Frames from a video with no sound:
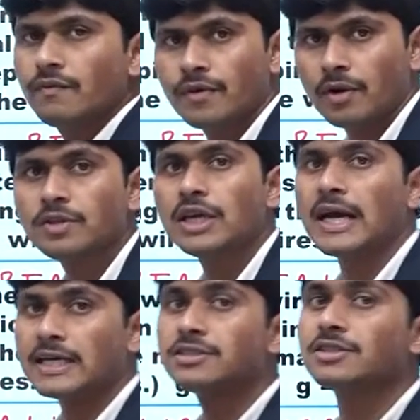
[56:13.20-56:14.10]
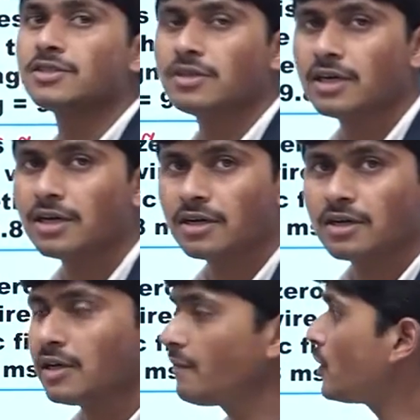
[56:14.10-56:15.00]
from the last,
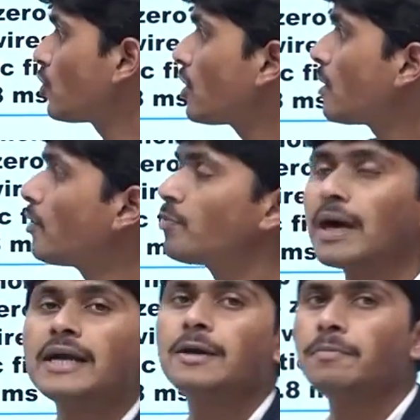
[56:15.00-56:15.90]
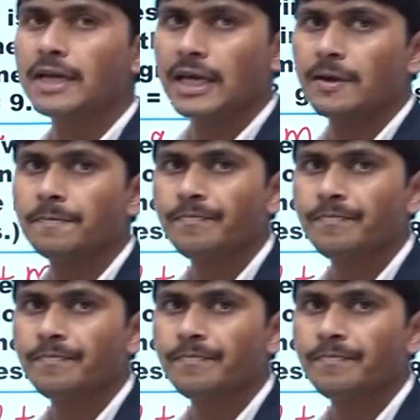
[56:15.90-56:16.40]
if we talk about part number A,